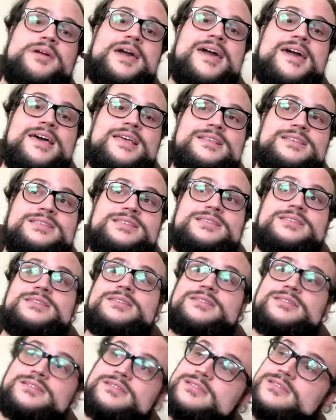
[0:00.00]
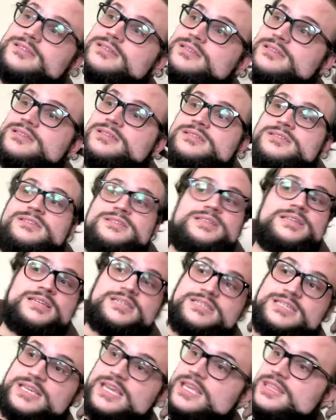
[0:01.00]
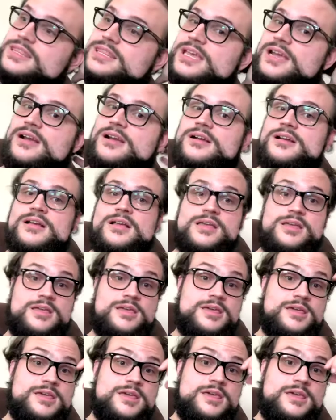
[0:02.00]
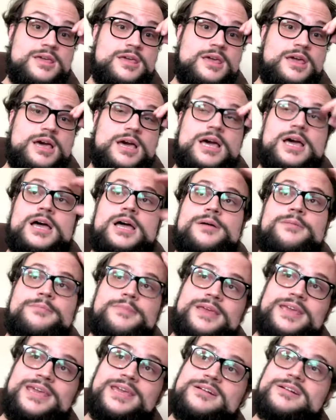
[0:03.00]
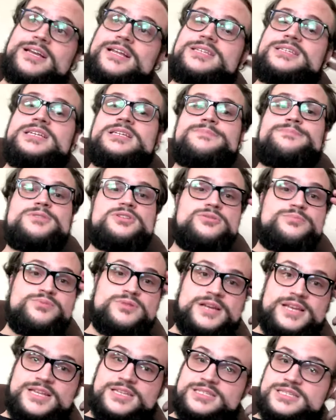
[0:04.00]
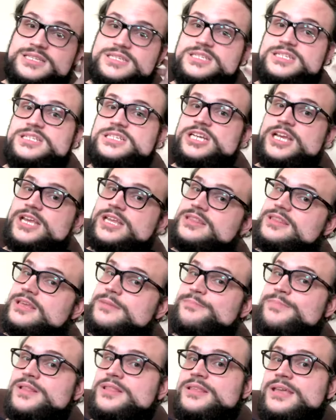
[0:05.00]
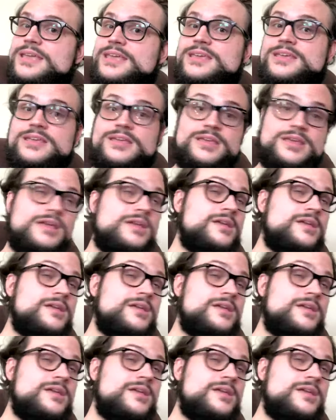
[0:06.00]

paths to, to get there. Um, he creates these blueprints and shit that, but like,